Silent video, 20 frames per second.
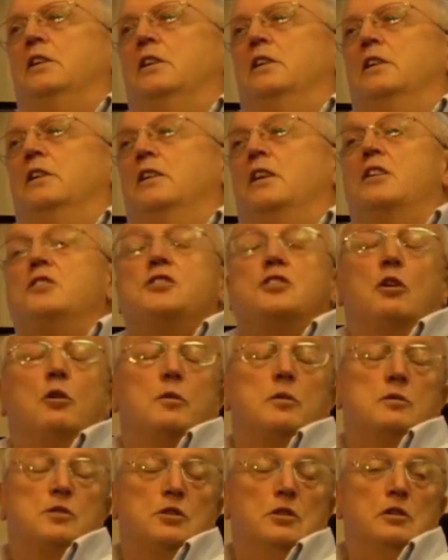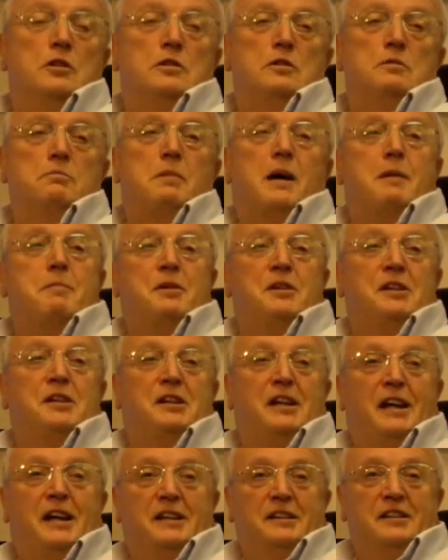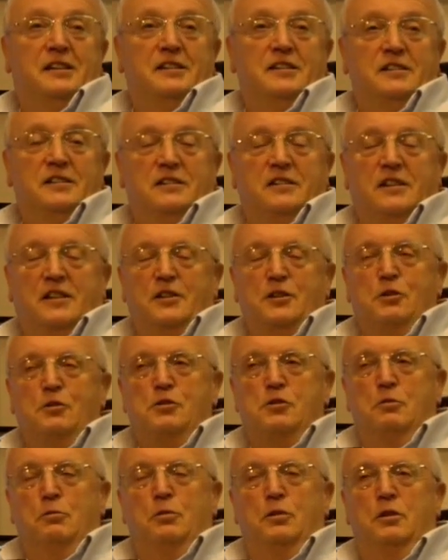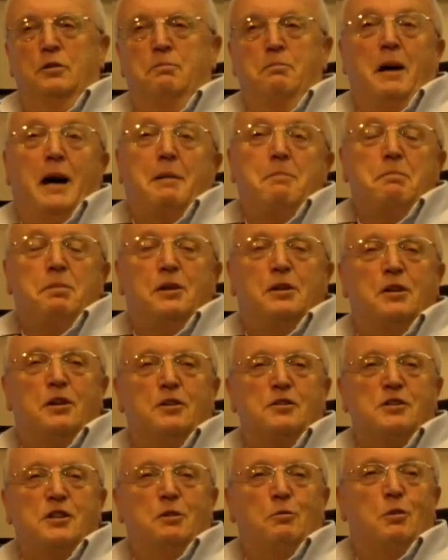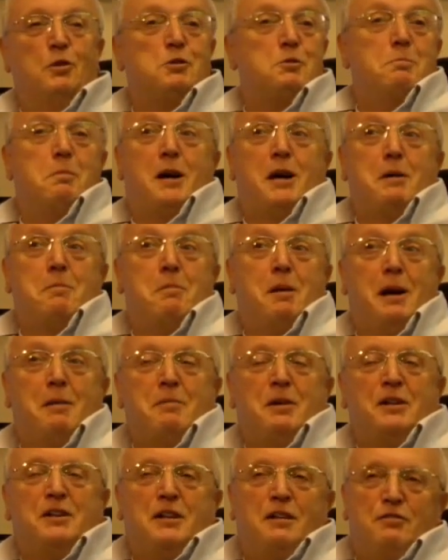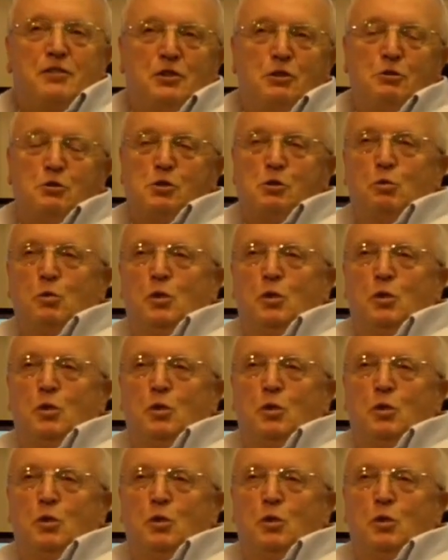as though it was your mum and dad. I use the word mum because it was my mum. I never used the